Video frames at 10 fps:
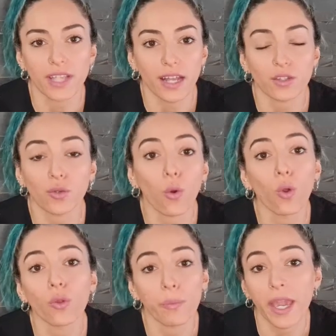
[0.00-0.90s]
out to
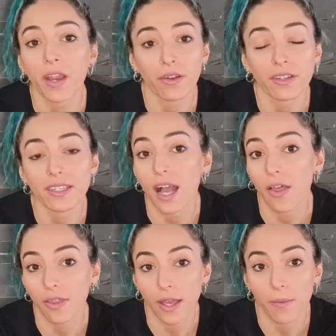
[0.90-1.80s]
all the parents
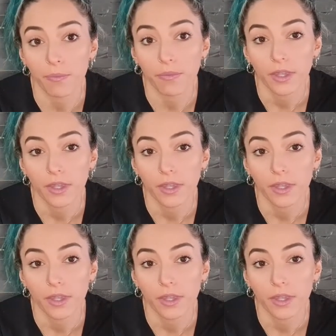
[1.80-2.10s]
out there.